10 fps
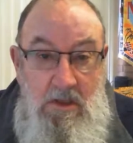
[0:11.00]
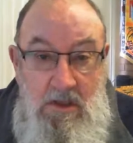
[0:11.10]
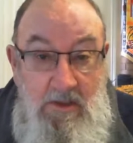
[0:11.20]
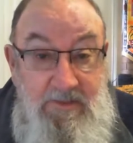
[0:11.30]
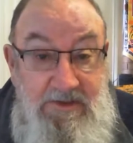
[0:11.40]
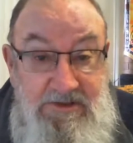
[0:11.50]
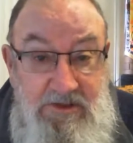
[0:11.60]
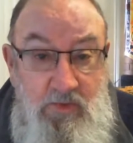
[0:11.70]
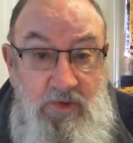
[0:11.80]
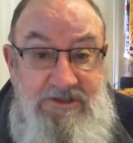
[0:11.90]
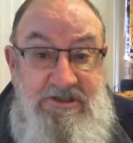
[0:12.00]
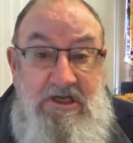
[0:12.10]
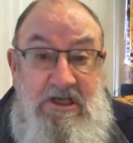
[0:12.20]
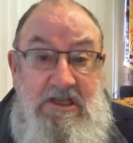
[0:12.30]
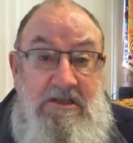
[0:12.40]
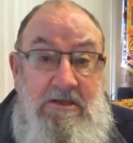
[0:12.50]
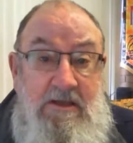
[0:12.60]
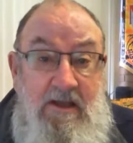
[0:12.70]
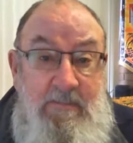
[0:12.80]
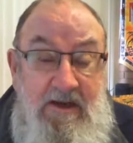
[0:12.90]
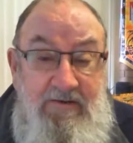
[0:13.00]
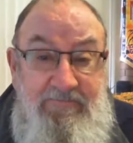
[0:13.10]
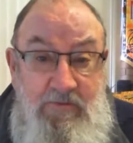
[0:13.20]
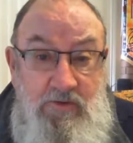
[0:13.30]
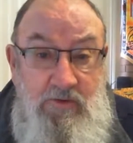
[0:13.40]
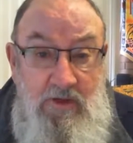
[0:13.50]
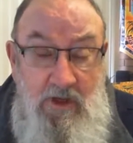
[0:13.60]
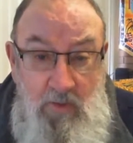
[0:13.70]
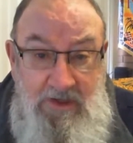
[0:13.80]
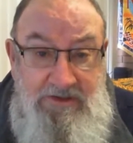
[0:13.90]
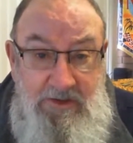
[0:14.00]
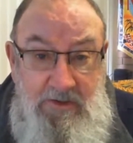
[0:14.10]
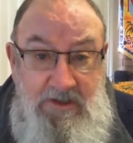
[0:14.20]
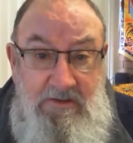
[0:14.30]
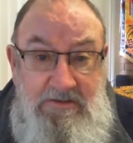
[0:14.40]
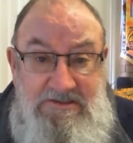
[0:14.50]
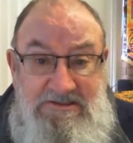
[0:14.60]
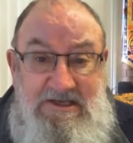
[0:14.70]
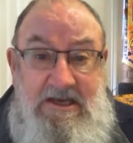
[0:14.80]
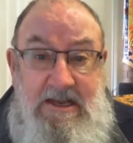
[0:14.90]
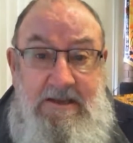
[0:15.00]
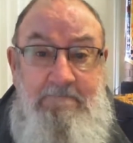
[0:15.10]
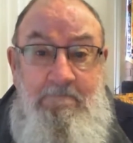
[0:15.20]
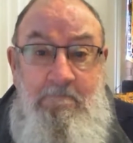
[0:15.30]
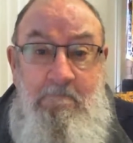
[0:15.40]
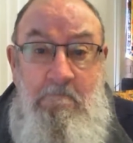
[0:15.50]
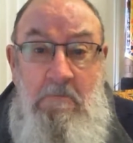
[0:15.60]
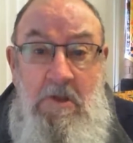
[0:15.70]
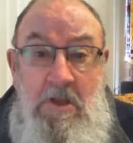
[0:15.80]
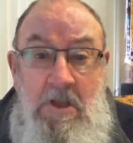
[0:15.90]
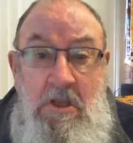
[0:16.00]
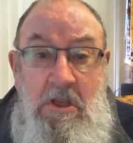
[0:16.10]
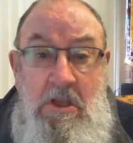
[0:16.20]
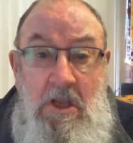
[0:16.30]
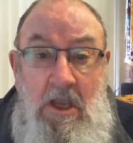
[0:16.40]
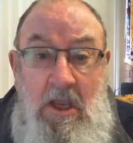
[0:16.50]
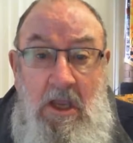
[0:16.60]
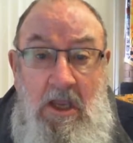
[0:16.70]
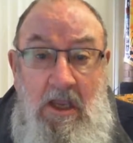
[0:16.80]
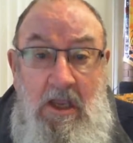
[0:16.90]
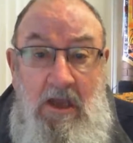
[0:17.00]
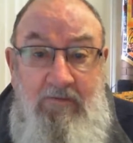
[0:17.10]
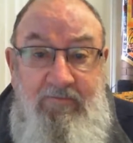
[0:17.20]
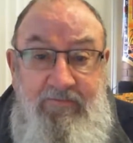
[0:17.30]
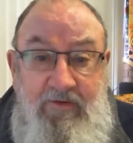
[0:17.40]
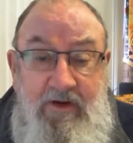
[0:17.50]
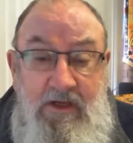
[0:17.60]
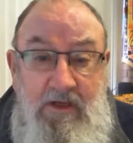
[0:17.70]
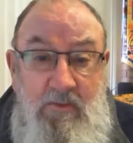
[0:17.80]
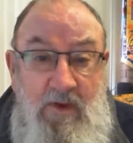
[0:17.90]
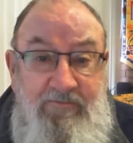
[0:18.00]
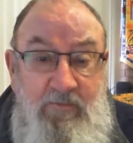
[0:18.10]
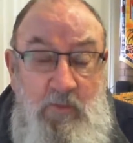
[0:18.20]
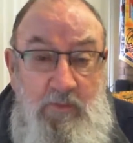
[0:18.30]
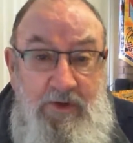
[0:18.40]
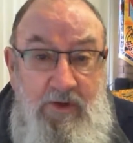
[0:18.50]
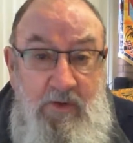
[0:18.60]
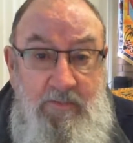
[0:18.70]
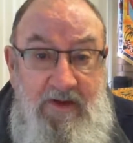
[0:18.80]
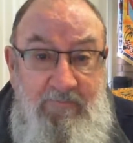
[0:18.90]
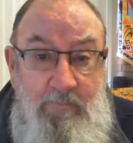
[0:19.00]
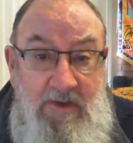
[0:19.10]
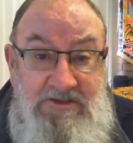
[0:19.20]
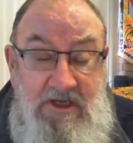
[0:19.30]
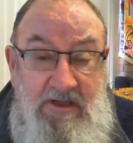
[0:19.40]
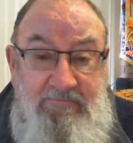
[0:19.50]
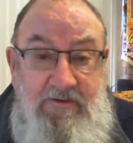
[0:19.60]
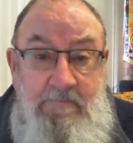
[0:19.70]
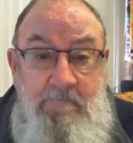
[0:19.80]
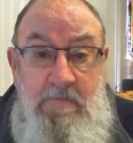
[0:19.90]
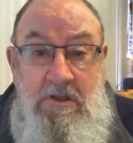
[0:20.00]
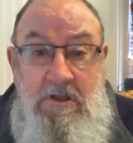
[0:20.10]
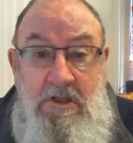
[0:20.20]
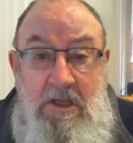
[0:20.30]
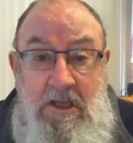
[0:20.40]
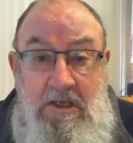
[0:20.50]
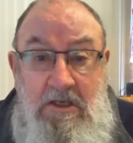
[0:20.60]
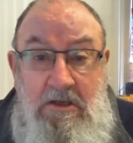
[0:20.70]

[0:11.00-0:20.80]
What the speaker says: mentioned recently about a funeral I went to here in Sydney of a very wonderful woman who'd been much loved, and